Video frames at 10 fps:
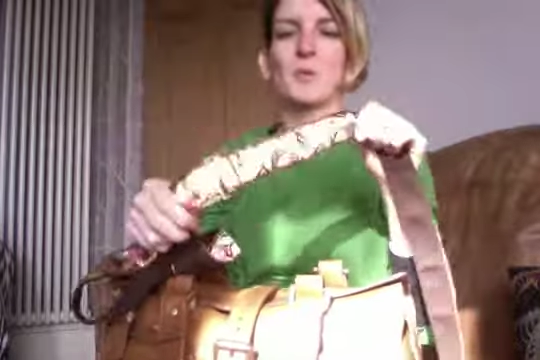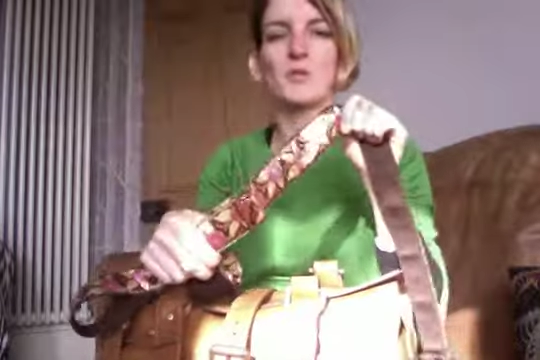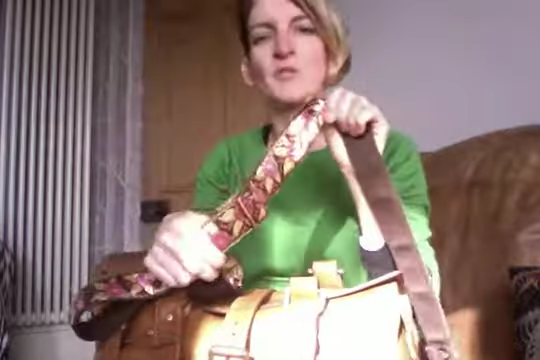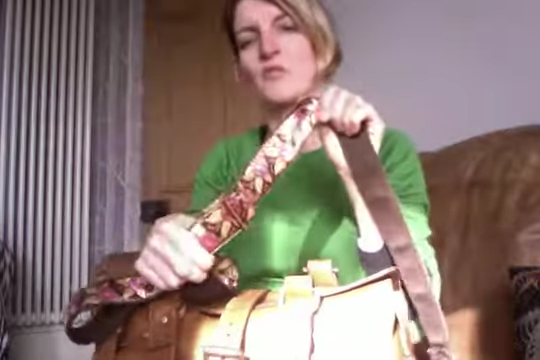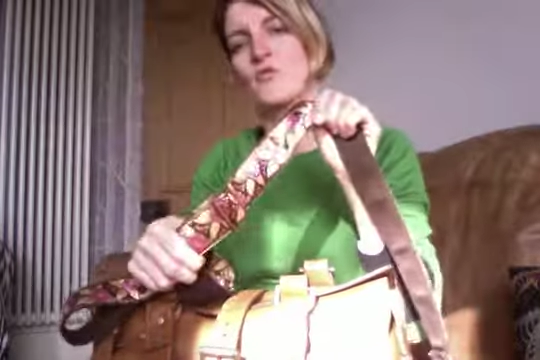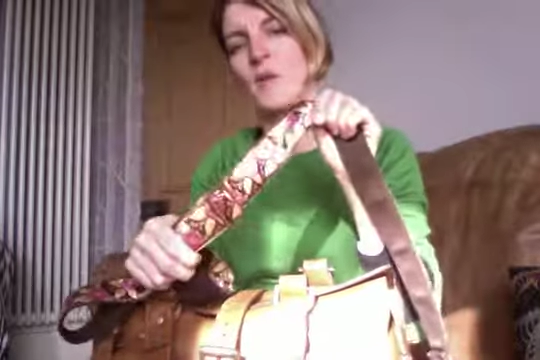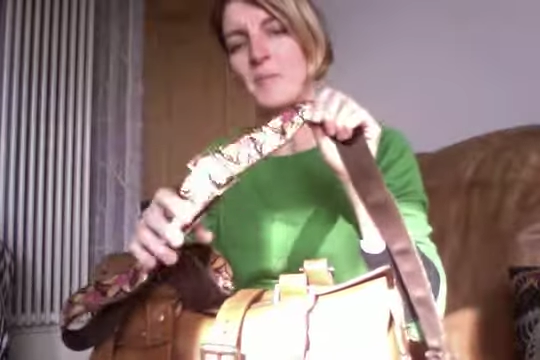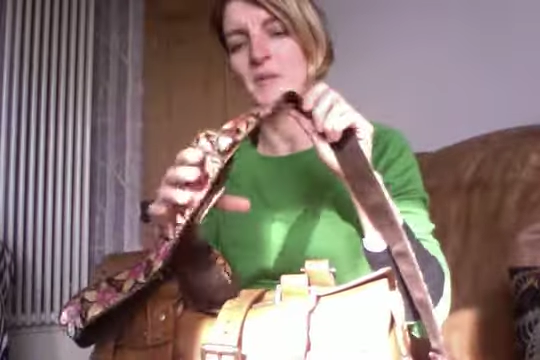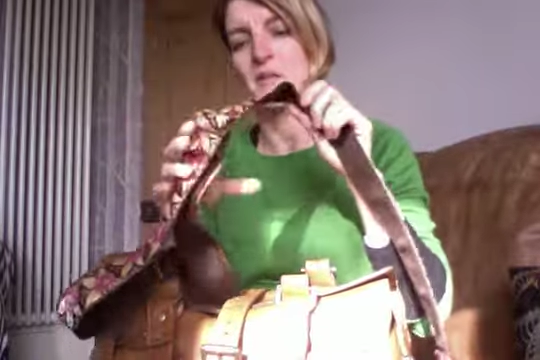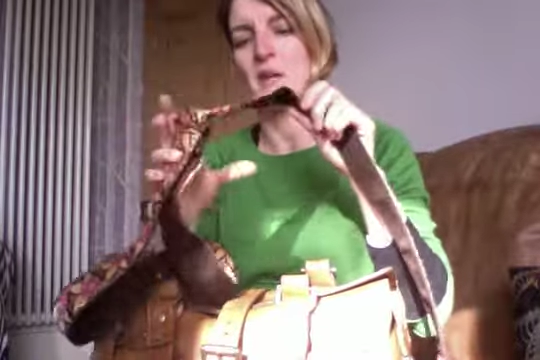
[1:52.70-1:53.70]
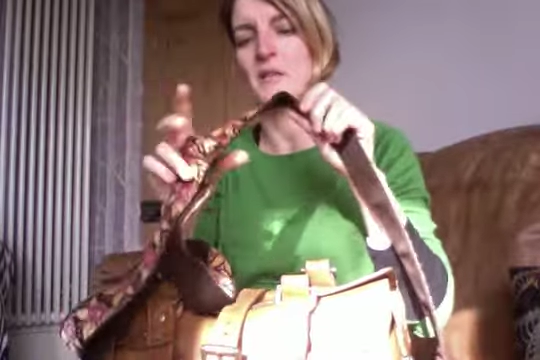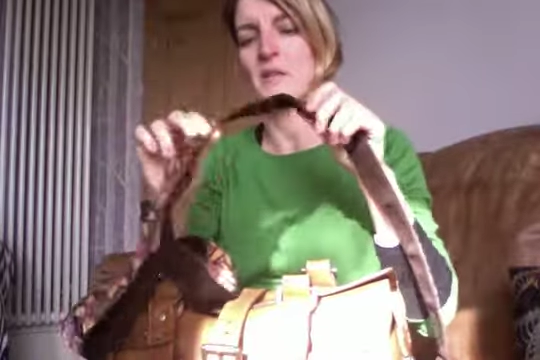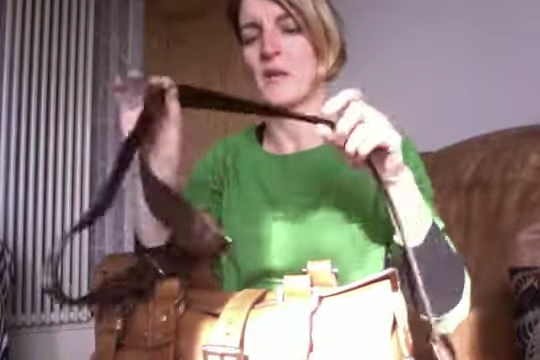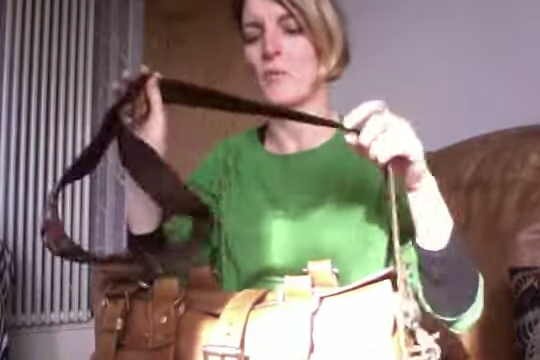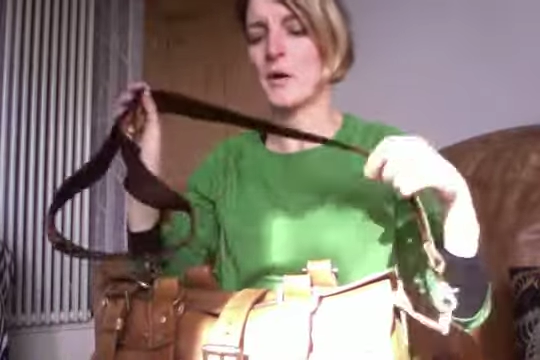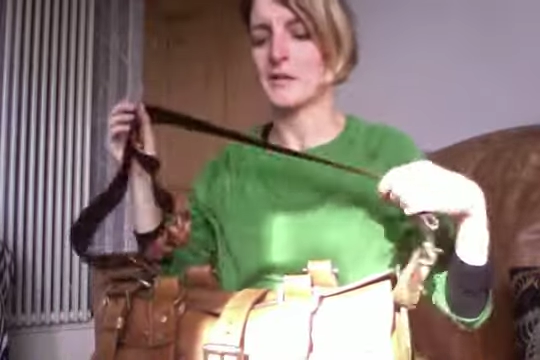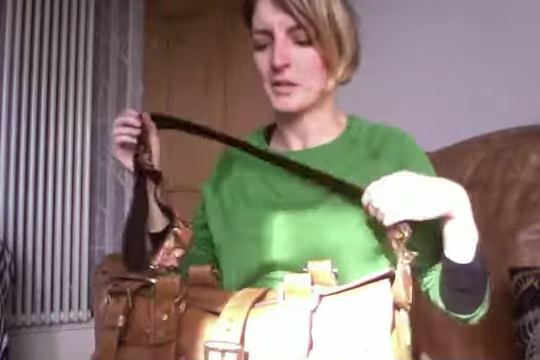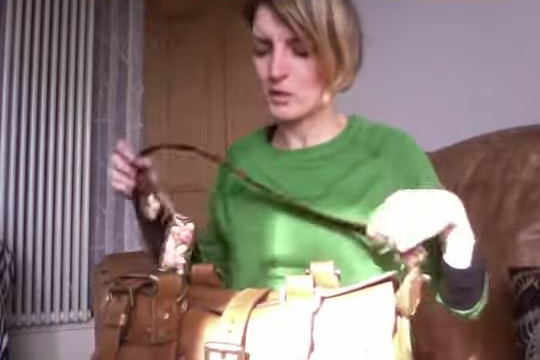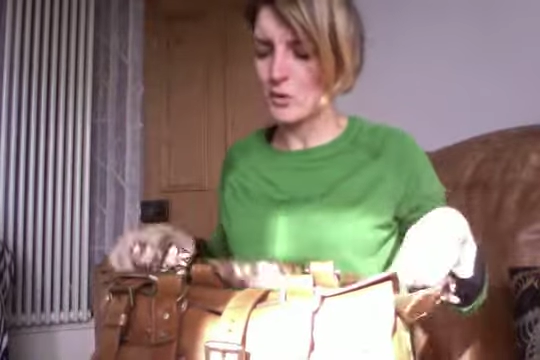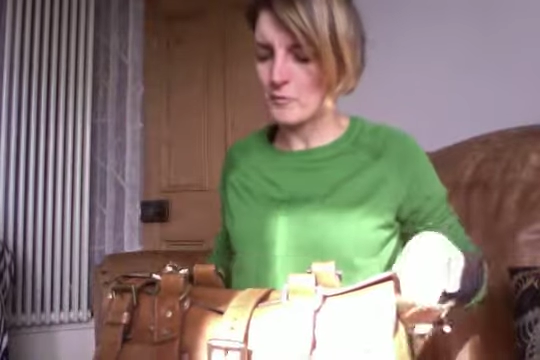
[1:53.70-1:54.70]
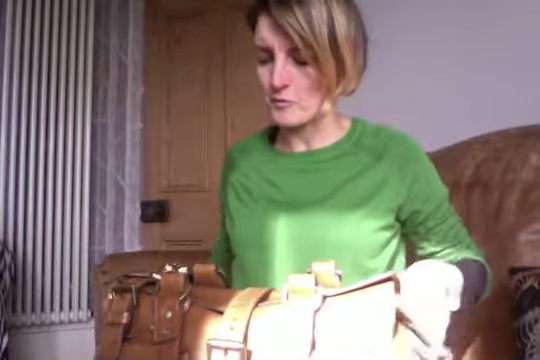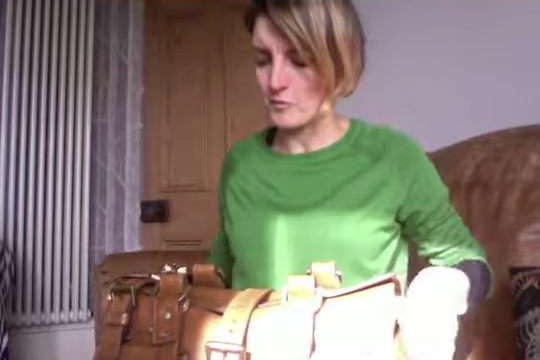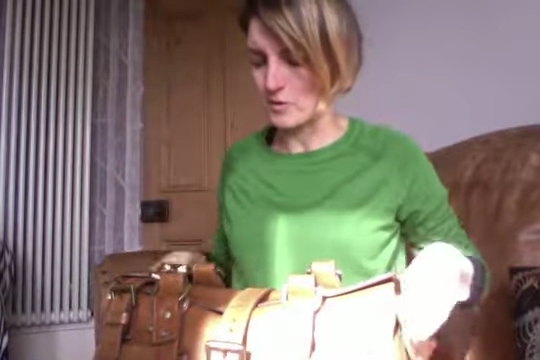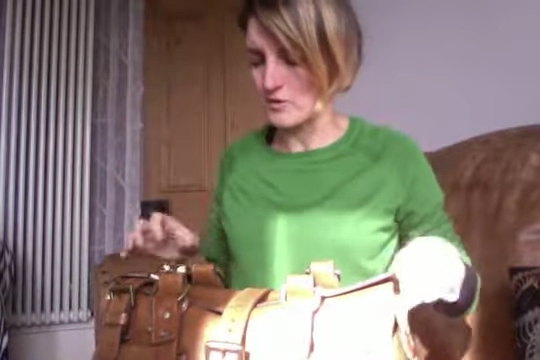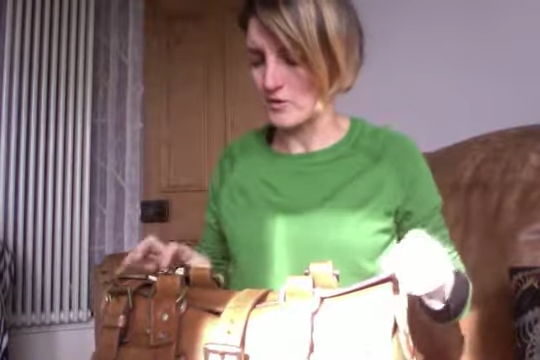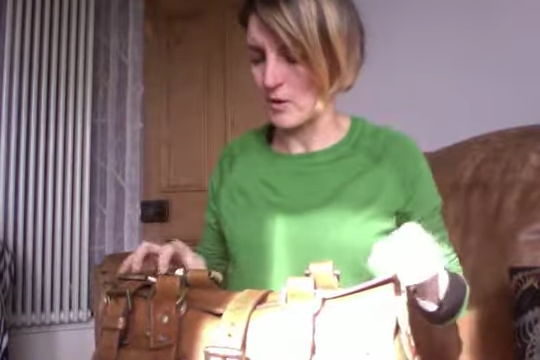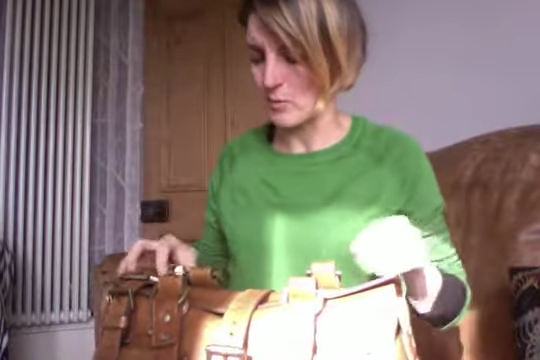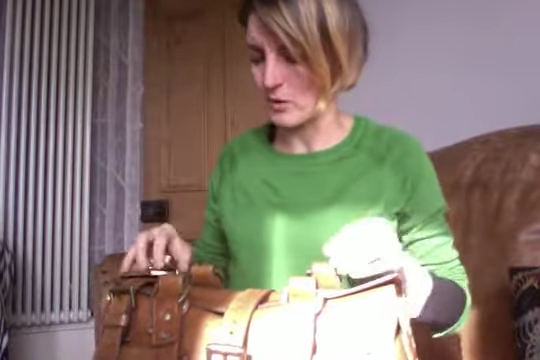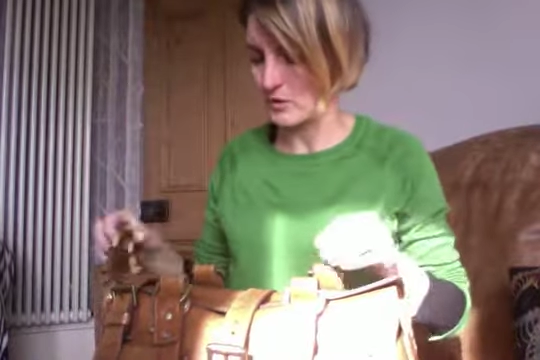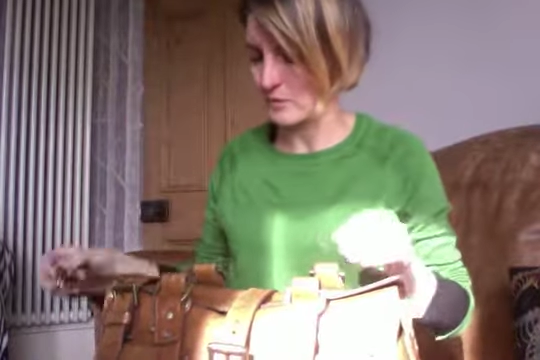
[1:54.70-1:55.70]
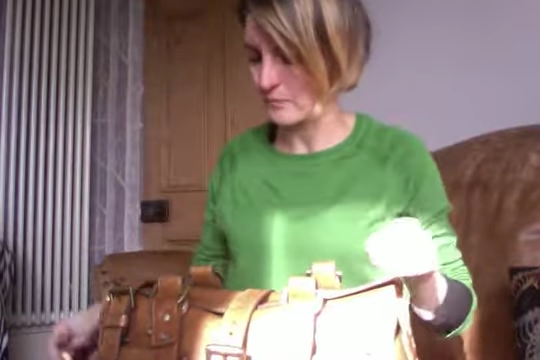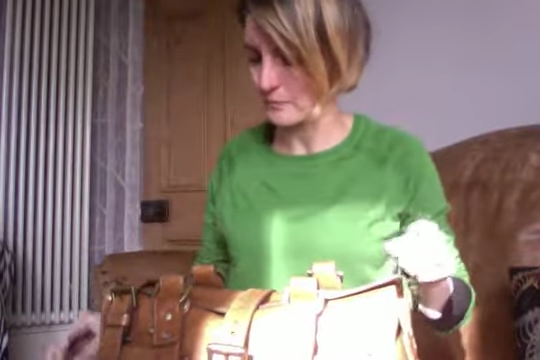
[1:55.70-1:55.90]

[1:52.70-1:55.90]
because the strap is nice and white and comfortable, so that works.